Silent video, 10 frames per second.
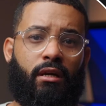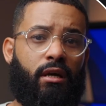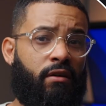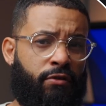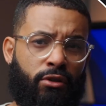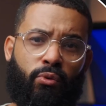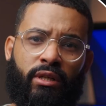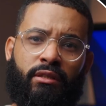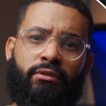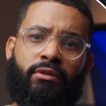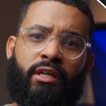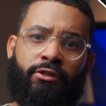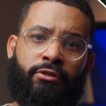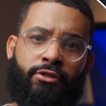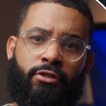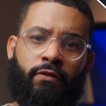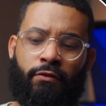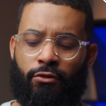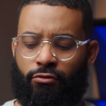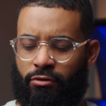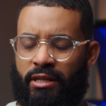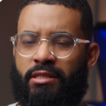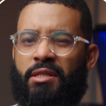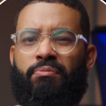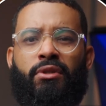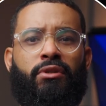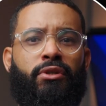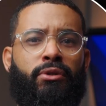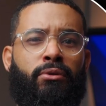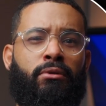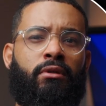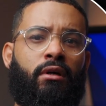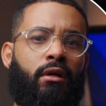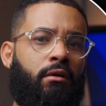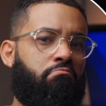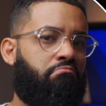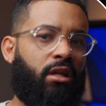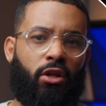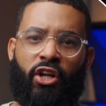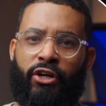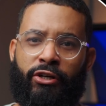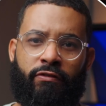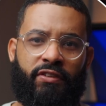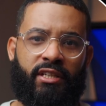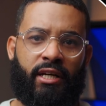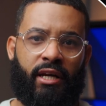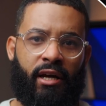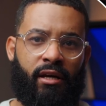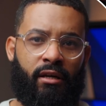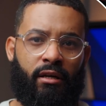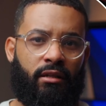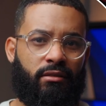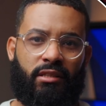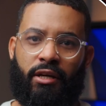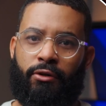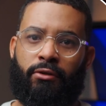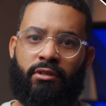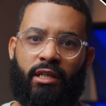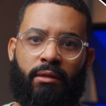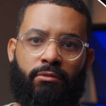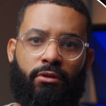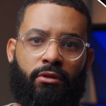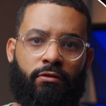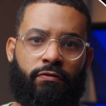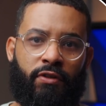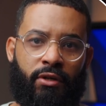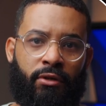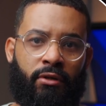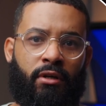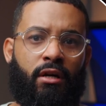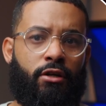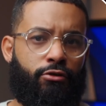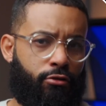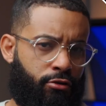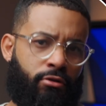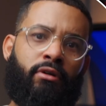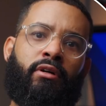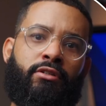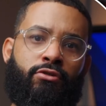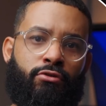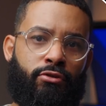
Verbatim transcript: If you're willing to get yourself to try something new, learn VIA, and take your time to configure your shortcuts to